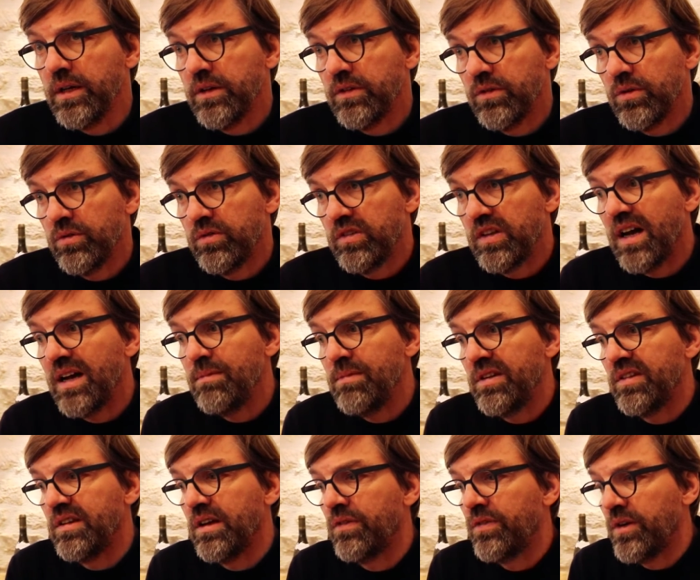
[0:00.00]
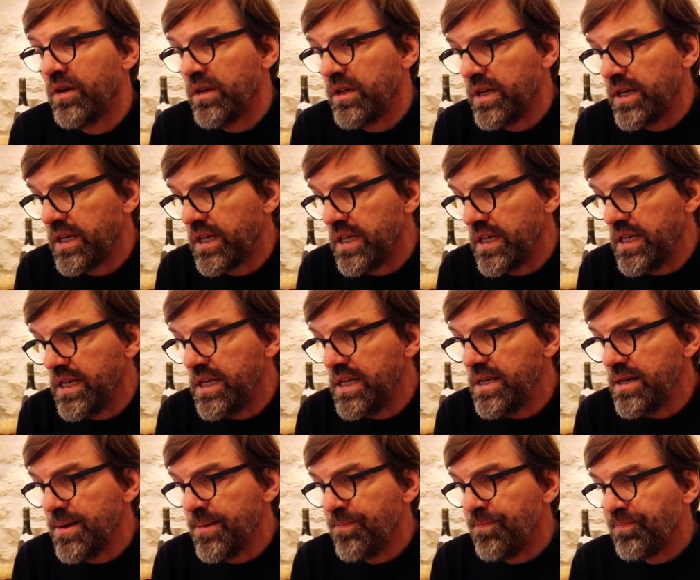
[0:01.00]
So time is definitely
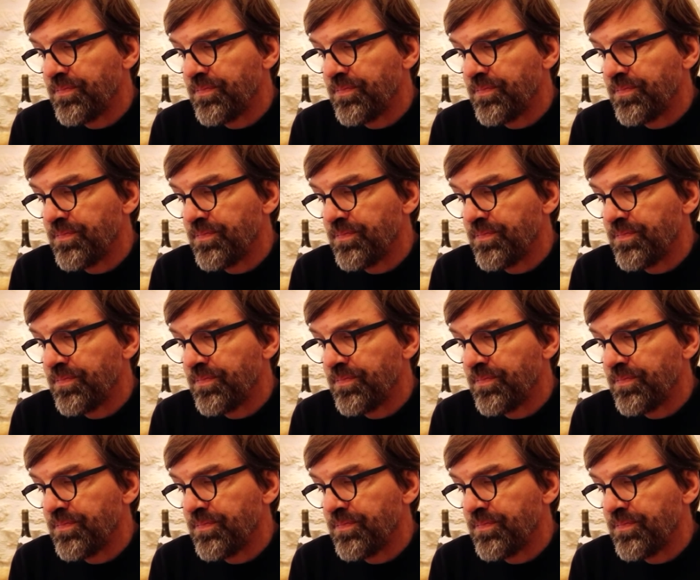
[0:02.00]
key.